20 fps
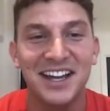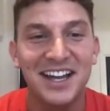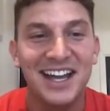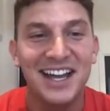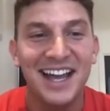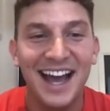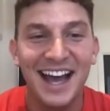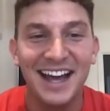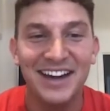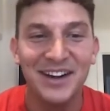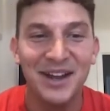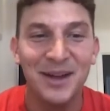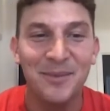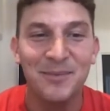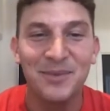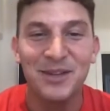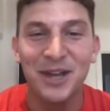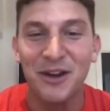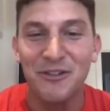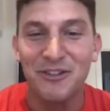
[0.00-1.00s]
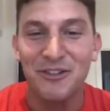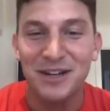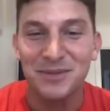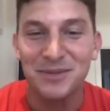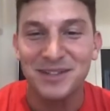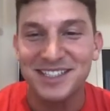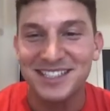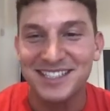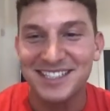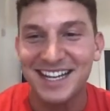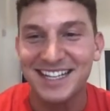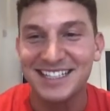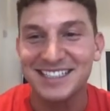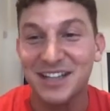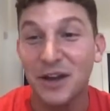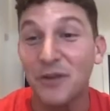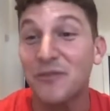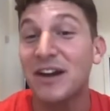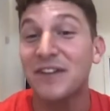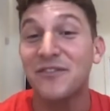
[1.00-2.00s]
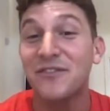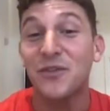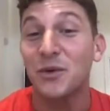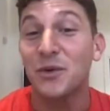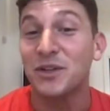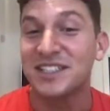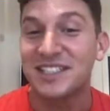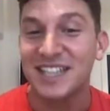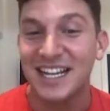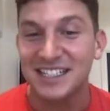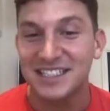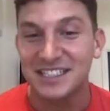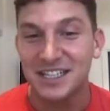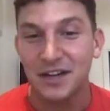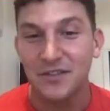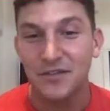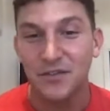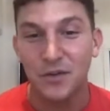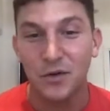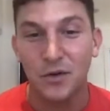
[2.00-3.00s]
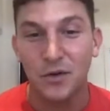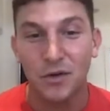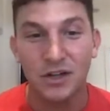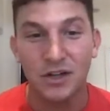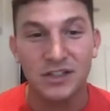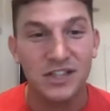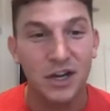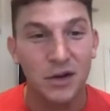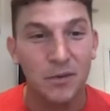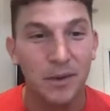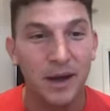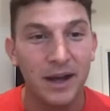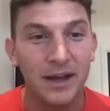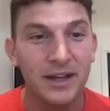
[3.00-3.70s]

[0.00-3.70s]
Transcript: and Go Red with Dyslexia, Go Red for Dyslexia for October.